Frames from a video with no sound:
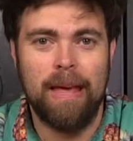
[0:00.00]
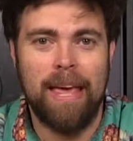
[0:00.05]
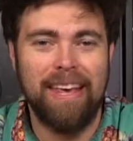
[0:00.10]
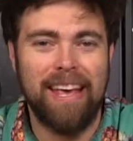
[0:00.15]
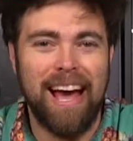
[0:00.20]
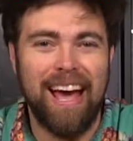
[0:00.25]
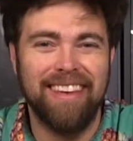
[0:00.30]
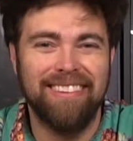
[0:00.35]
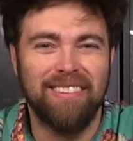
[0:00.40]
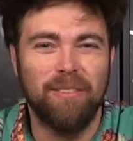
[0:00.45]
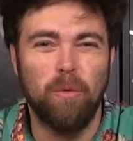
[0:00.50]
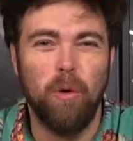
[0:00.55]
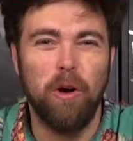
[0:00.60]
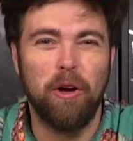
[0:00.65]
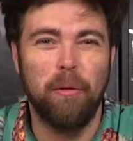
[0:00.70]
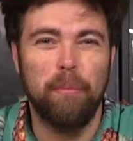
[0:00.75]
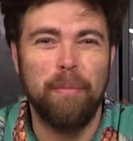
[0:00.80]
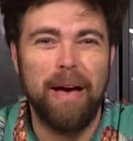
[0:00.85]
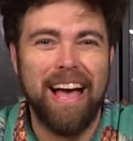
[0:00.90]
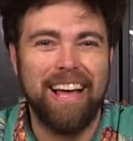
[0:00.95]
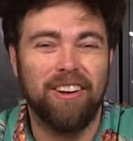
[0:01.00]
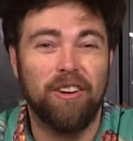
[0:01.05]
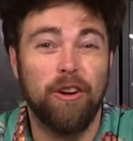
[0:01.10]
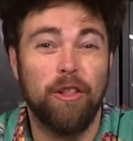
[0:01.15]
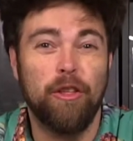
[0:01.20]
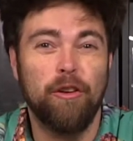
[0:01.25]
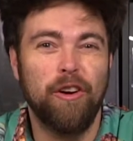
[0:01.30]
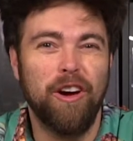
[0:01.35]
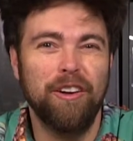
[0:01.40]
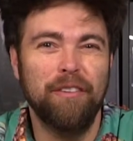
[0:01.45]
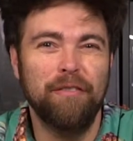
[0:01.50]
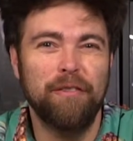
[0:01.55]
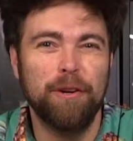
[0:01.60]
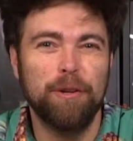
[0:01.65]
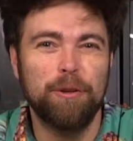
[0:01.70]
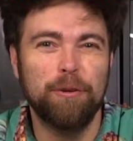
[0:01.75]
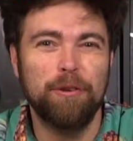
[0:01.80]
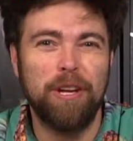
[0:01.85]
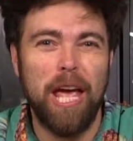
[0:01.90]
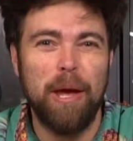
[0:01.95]
Hey guys and welcome back to another
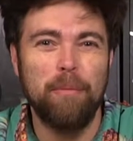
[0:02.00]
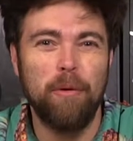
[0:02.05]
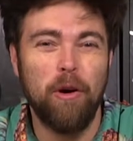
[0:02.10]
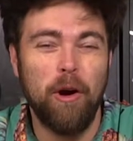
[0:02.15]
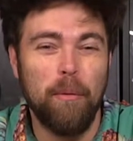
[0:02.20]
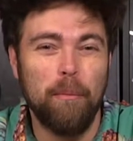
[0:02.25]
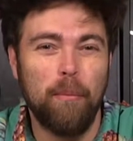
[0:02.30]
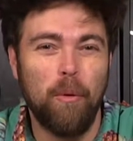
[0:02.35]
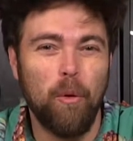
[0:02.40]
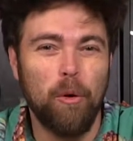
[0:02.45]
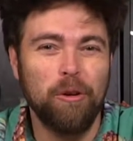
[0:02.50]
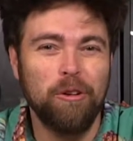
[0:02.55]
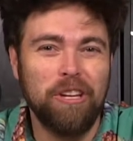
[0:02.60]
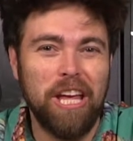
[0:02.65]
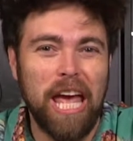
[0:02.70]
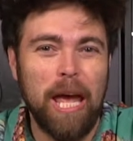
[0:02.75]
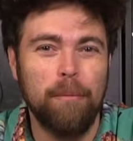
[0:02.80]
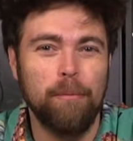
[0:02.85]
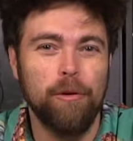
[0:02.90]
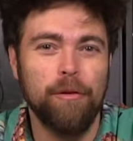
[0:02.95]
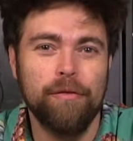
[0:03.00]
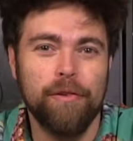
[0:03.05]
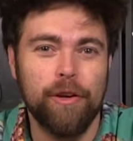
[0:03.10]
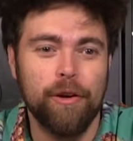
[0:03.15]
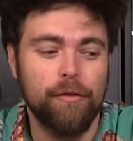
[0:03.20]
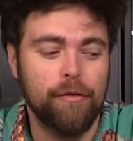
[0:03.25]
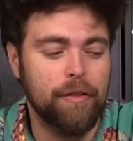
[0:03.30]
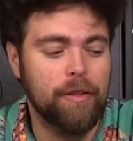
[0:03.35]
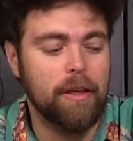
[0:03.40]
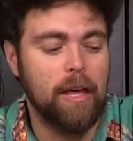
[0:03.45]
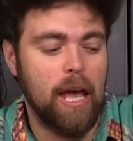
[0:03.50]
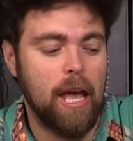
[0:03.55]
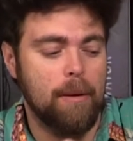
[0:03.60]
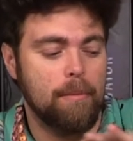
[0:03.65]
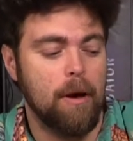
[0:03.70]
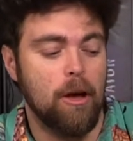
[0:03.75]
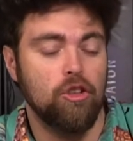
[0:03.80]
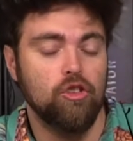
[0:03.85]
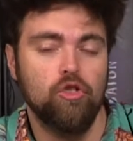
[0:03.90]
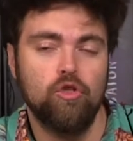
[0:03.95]
Unfiltered Gamer board game review for the
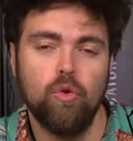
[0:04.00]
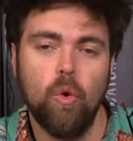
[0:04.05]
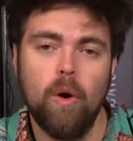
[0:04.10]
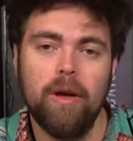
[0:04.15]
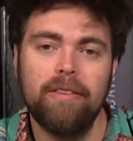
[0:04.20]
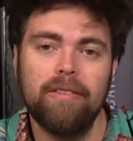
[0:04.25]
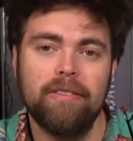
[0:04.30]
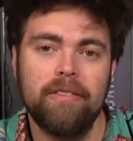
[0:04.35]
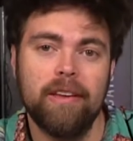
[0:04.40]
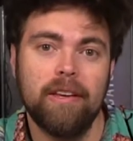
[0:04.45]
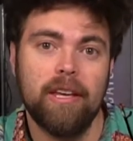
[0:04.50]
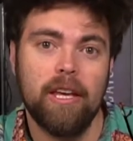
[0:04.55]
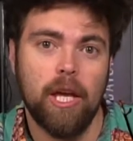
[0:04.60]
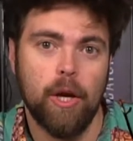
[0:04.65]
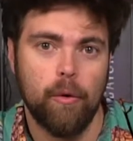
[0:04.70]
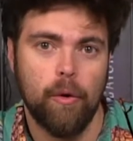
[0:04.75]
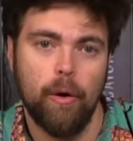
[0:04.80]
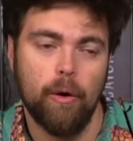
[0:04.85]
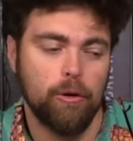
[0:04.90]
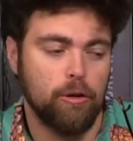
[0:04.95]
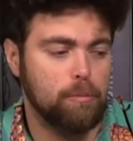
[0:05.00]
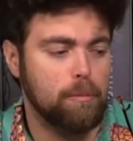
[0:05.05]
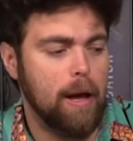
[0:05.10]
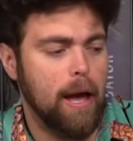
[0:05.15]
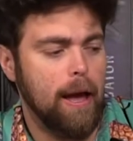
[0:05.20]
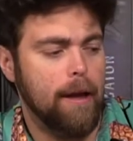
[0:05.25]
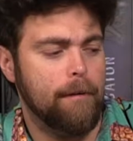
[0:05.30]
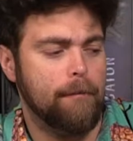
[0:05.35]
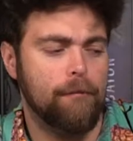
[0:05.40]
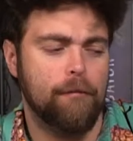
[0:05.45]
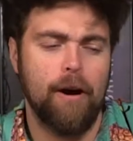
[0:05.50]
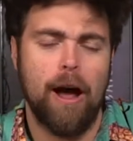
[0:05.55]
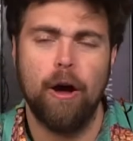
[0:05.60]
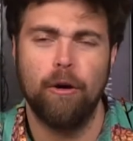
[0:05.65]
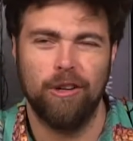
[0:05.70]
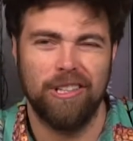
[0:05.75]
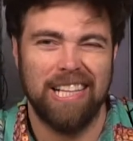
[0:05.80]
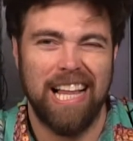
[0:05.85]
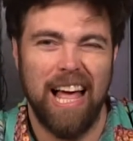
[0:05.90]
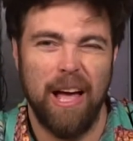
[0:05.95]
game Joystick Heroes by
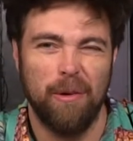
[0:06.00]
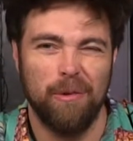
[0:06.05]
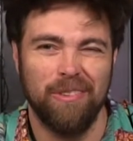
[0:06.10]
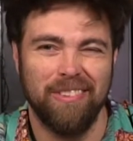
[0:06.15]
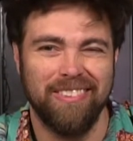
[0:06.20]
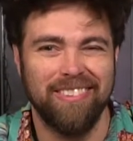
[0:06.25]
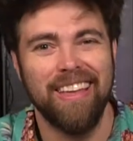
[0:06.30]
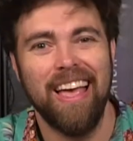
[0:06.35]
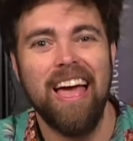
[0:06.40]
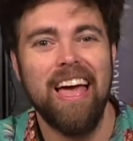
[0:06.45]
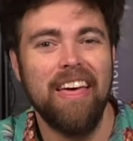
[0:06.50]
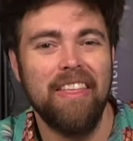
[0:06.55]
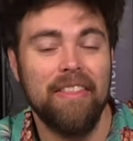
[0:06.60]
Frown Clowns.